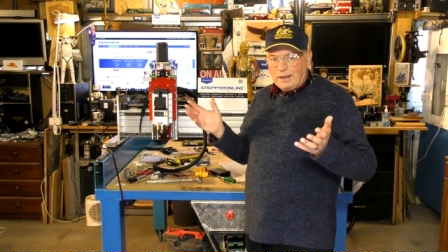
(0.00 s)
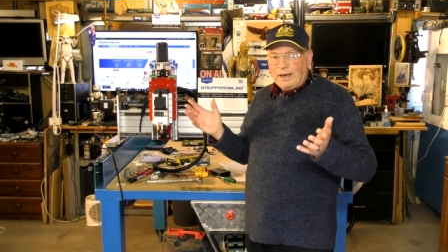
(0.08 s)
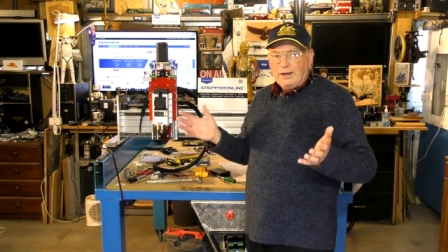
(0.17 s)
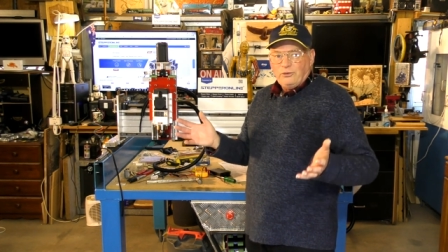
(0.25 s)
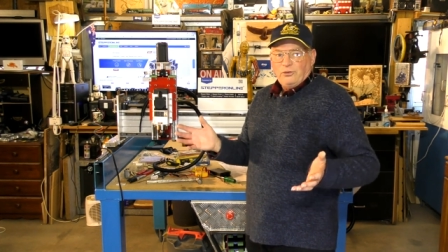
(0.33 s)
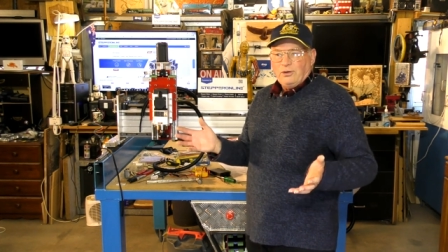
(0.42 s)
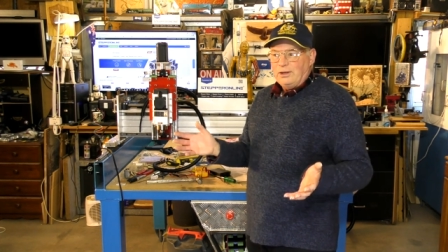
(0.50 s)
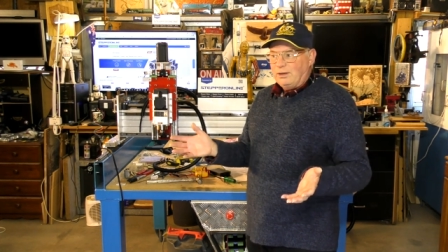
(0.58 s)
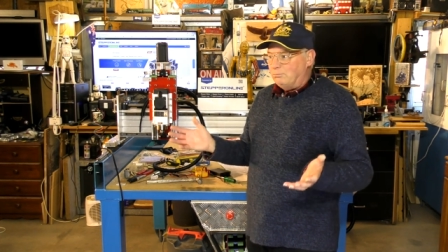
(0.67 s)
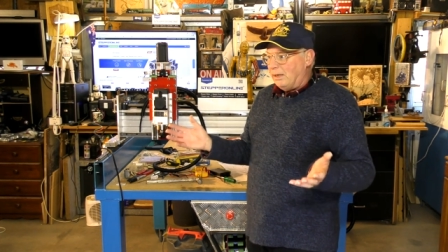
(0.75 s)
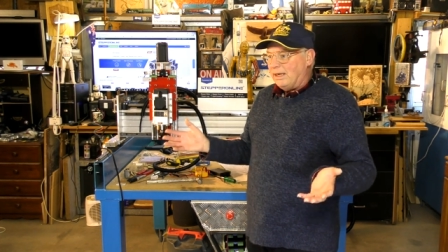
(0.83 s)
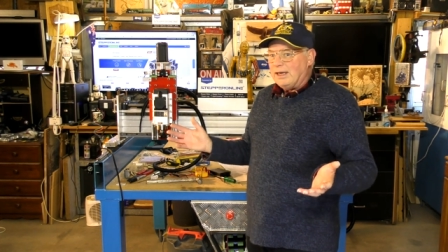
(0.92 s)
actually
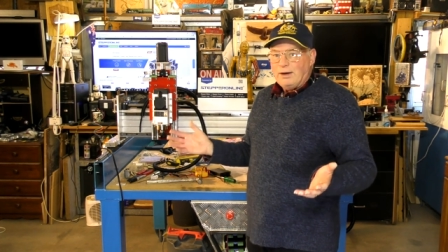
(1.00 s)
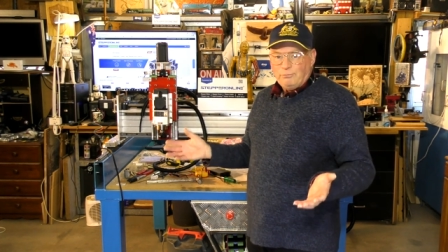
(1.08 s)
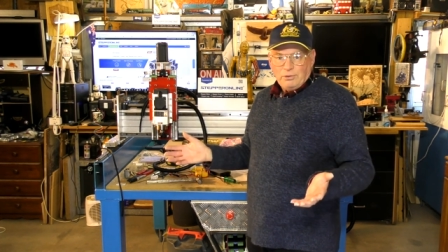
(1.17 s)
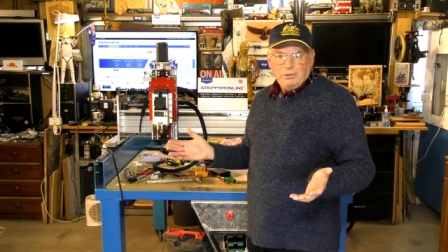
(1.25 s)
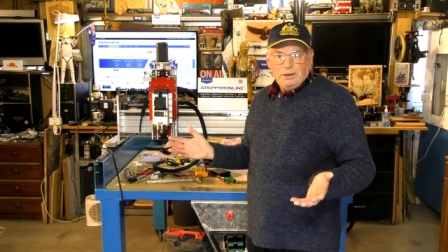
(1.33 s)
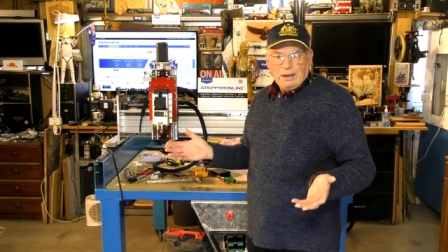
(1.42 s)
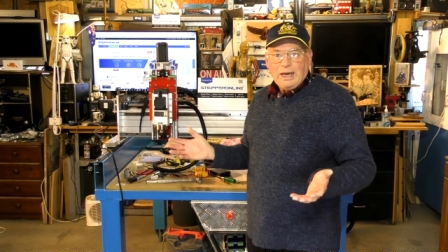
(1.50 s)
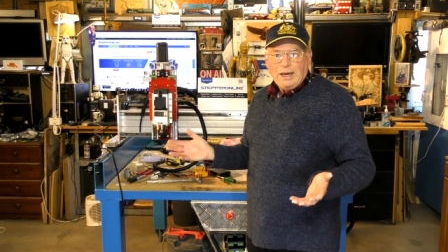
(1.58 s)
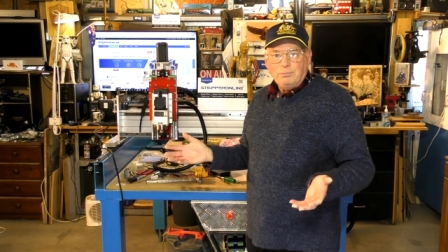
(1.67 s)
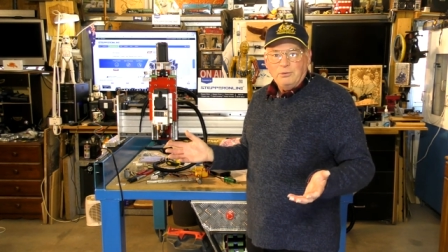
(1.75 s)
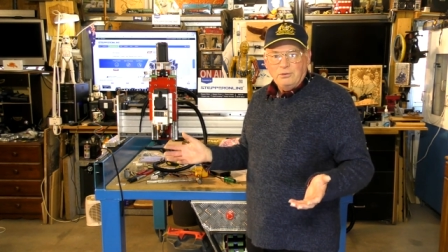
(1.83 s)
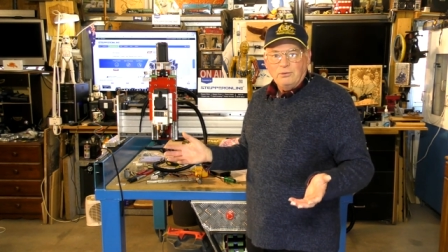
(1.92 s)
make everything
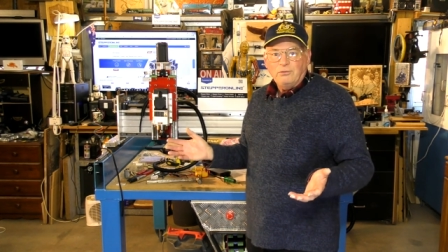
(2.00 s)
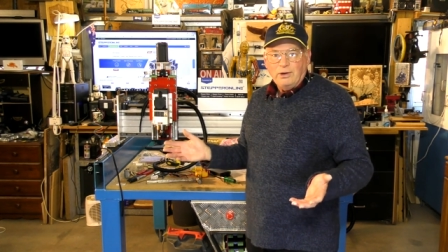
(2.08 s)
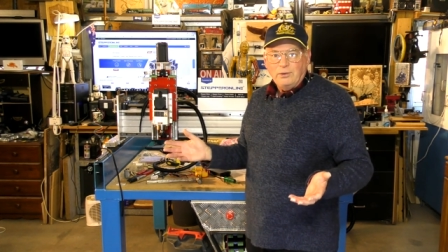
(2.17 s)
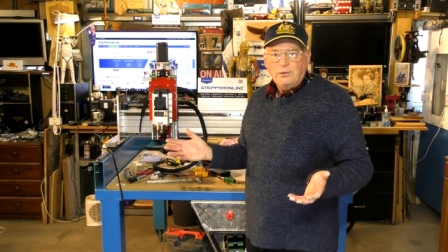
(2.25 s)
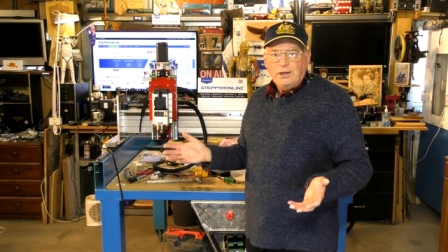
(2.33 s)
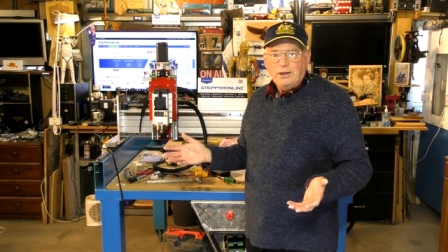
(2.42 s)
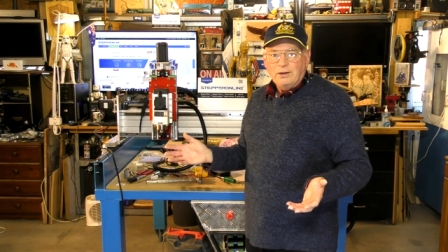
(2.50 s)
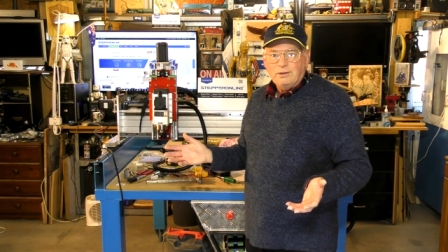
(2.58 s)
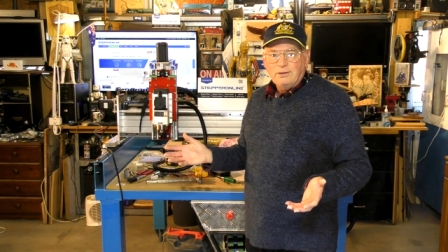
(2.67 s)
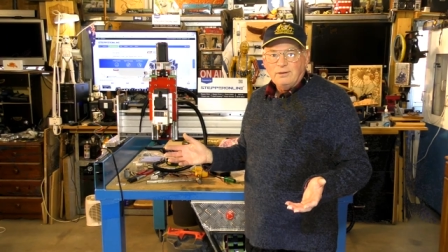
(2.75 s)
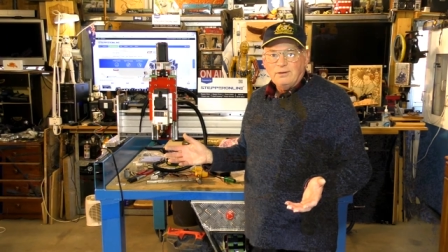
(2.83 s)
happen around here.